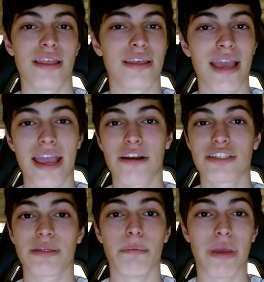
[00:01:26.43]
You get
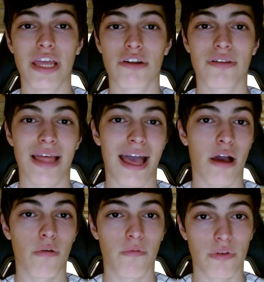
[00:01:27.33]
Harrison Bader in that
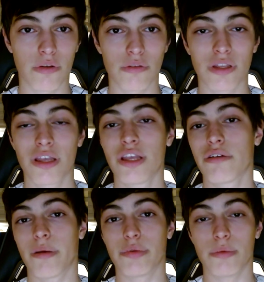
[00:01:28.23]
outfield.
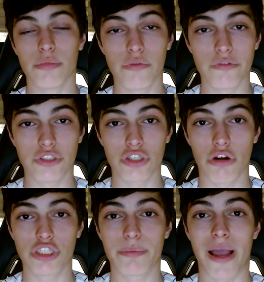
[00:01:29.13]
You're able to move
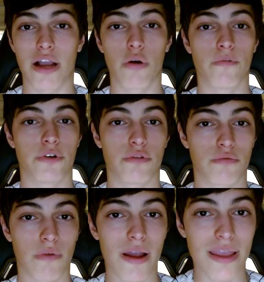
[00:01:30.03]
Judge back over to
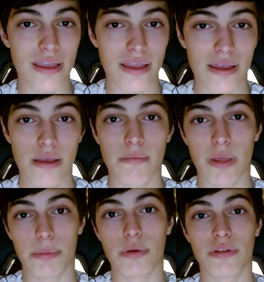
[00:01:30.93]
right.
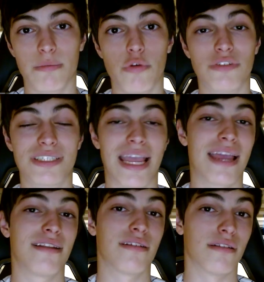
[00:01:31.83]
Maybe move
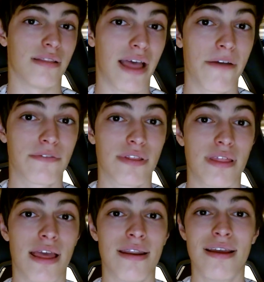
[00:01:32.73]
Stanton to left
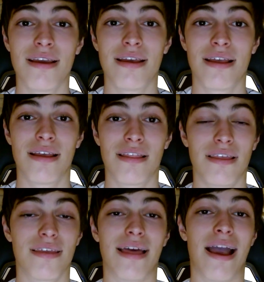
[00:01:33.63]
then.
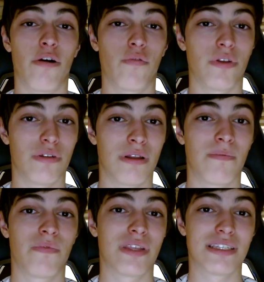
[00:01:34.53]
Think of that outfield.
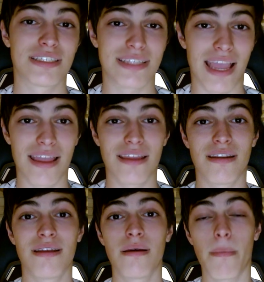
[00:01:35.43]

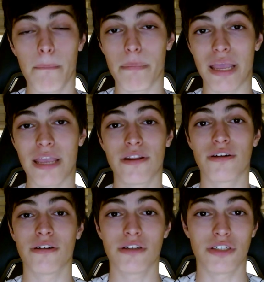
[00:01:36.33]
Stanton,
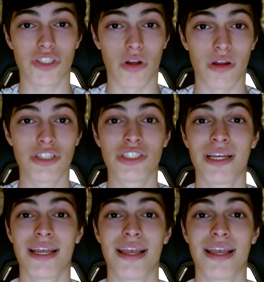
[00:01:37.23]
Bader, Judge.